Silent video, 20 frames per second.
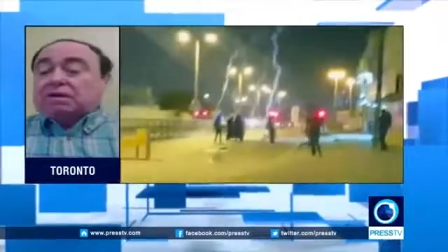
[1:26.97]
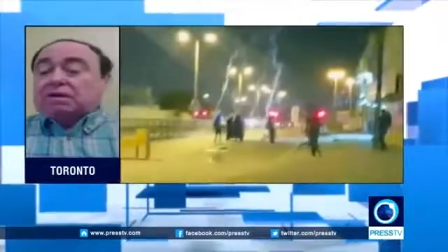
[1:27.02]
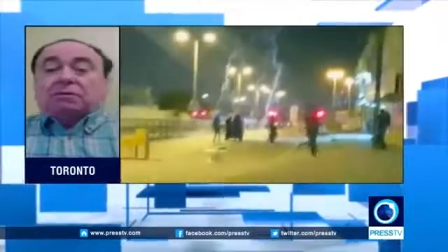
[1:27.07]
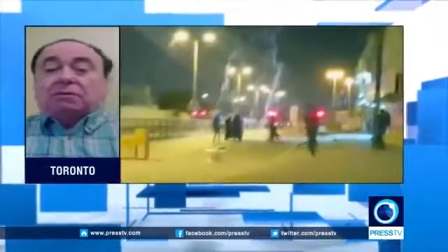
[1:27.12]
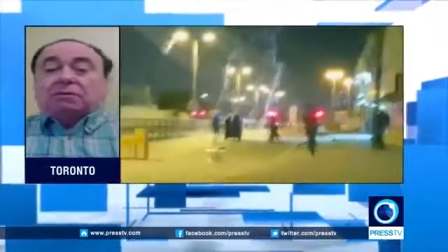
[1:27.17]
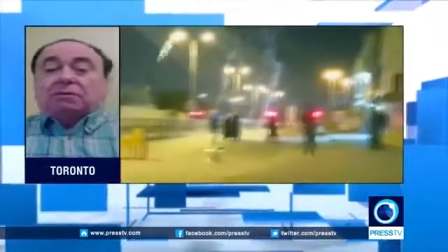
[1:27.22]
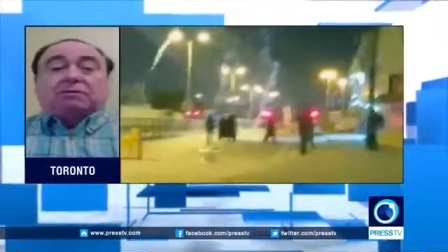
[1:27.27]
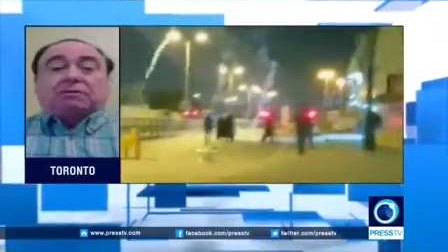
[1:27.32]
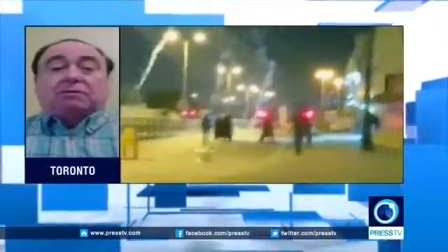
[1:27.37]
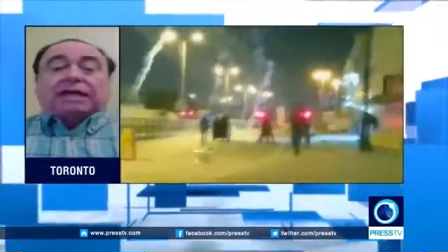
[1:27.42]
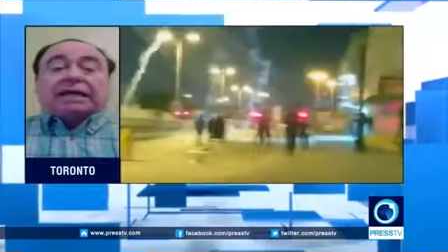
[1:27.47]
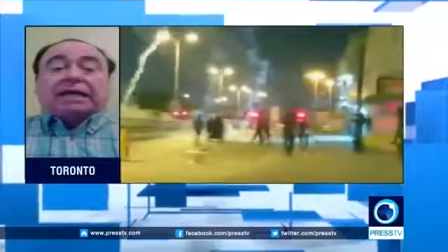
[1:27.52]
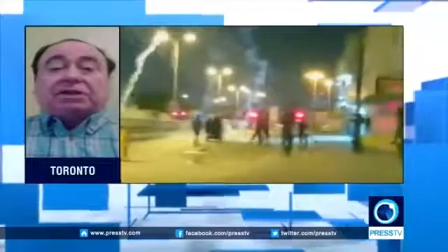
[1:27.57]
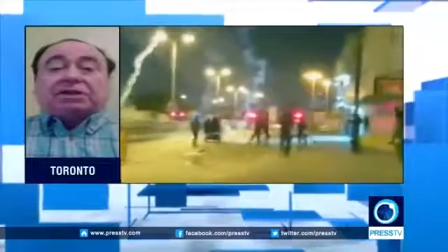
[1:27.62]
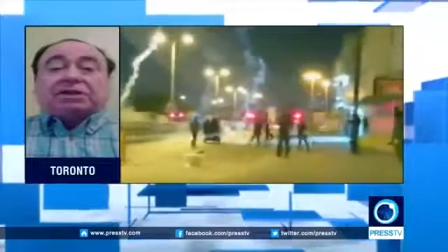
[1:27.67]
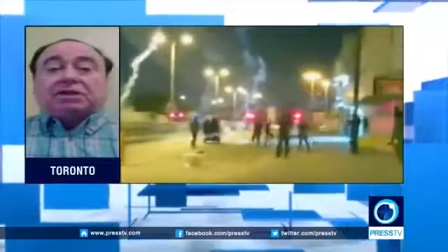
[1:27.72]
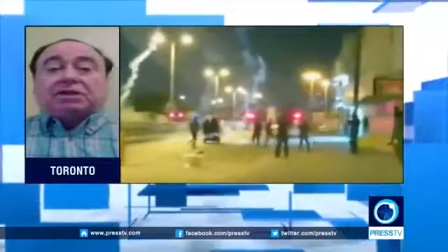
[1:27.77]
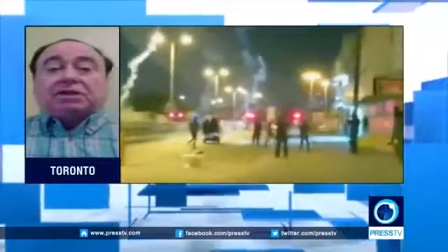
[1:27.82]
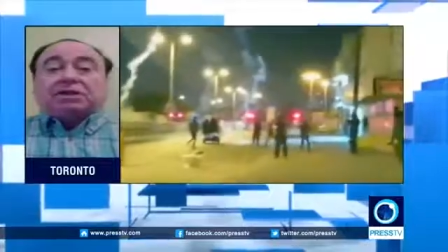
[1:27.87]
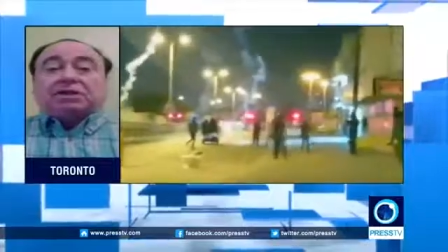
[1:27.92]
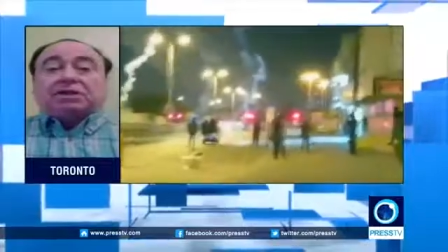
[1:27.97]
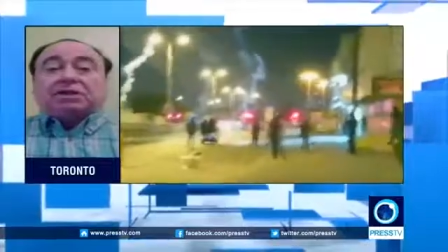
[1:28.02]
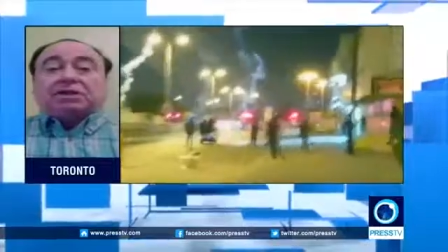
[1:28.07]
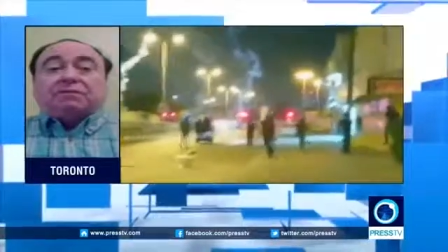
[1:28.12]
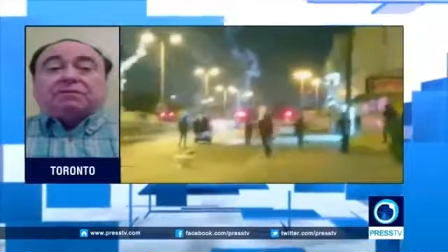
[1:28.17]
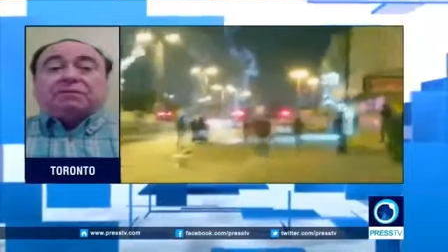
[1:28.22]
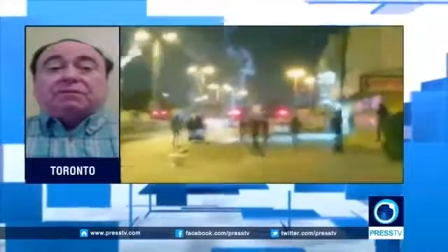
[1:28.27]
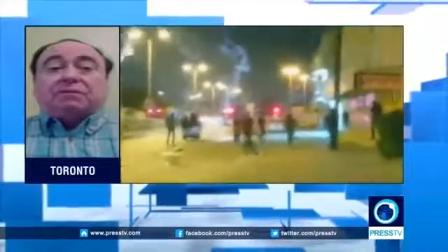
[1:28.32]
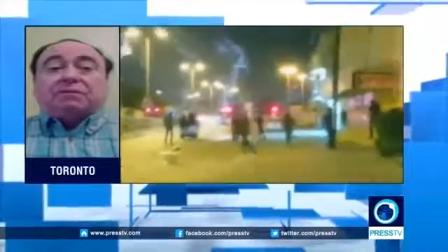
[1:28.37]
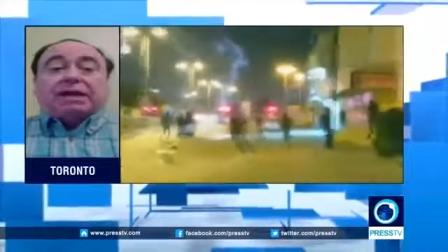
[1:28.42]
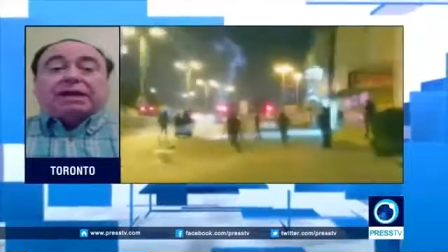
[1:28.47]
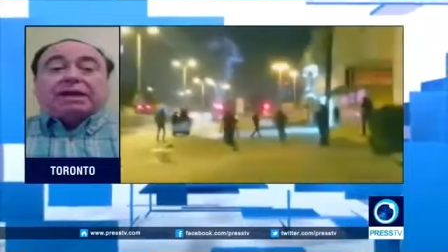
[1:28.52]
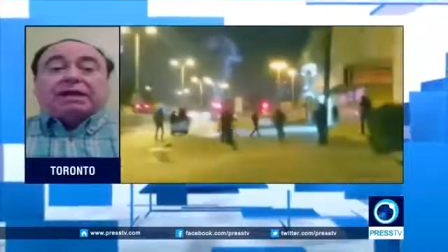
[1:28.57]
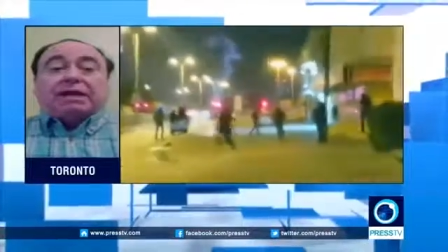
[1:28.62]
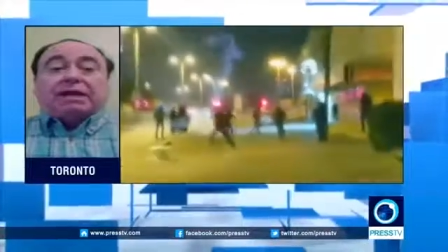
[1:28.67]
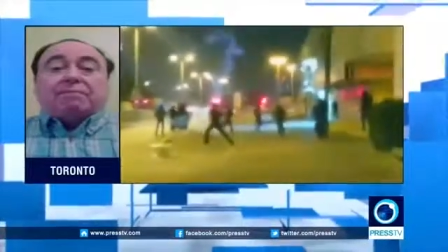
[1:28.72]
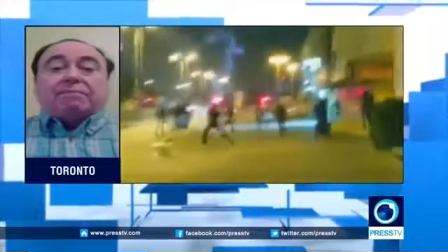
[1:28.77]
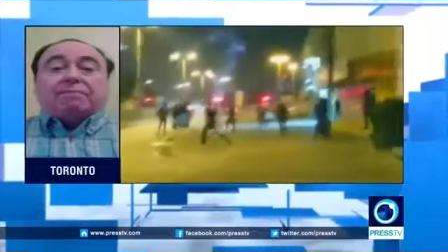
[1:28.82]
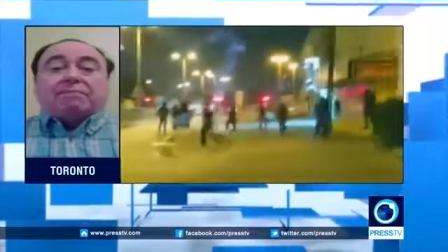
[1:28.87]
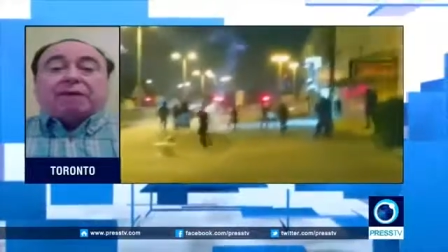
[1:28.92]
There was the execution of 3
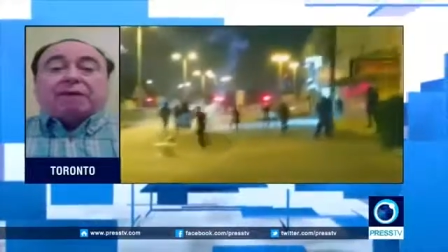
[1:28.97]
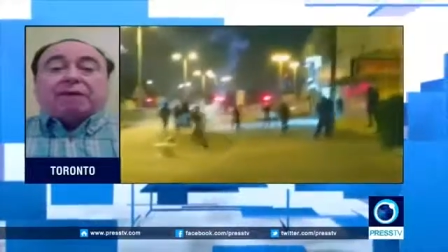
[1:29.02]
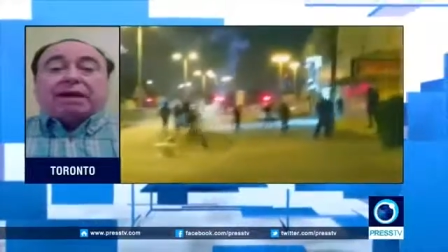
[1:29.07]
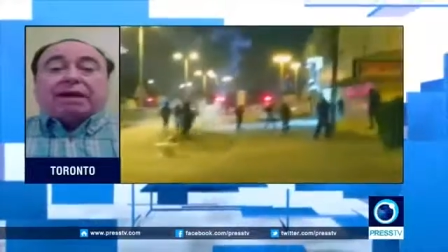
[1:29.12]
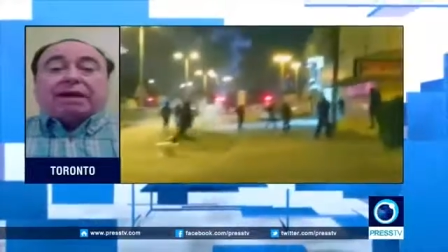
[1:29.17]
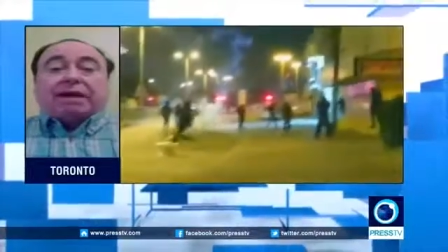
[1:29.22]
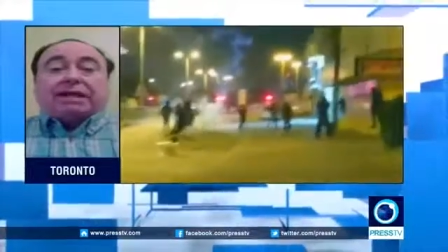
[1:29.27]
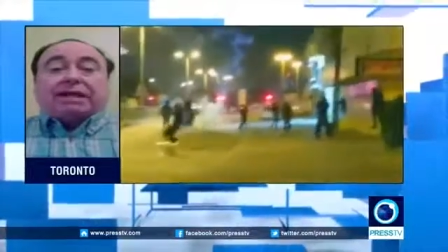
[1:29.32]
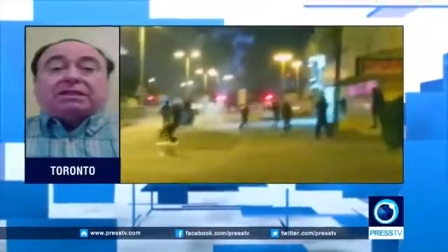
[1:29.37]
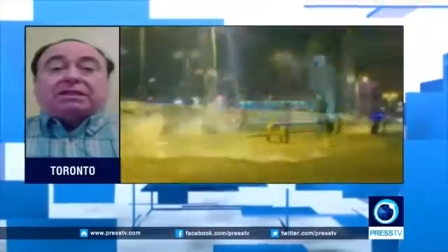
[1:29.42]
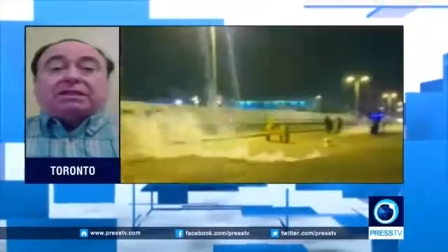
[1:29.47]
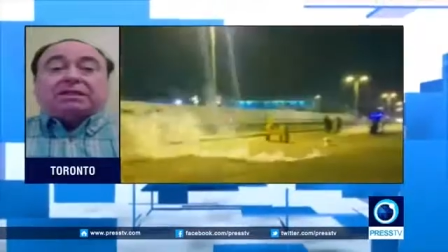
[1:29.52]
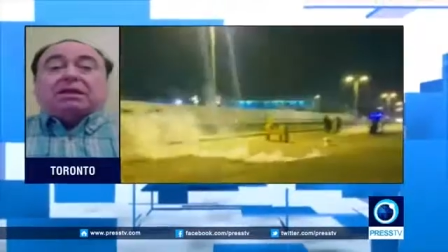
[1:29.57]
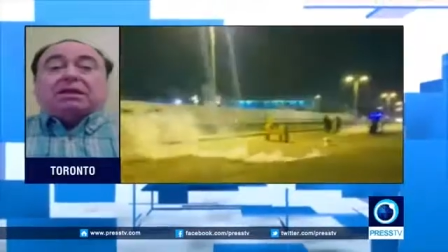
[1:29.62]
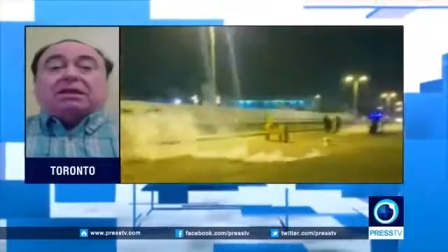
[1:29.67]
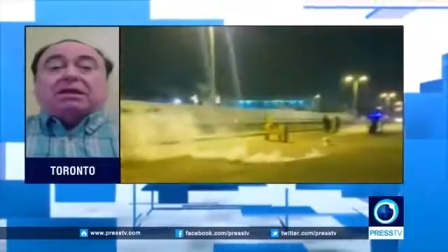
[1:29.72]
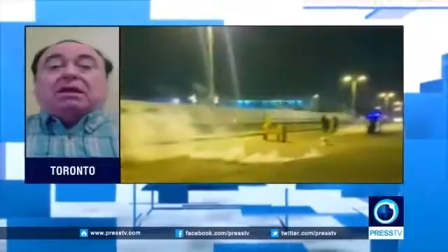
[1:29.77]
Bahrainis.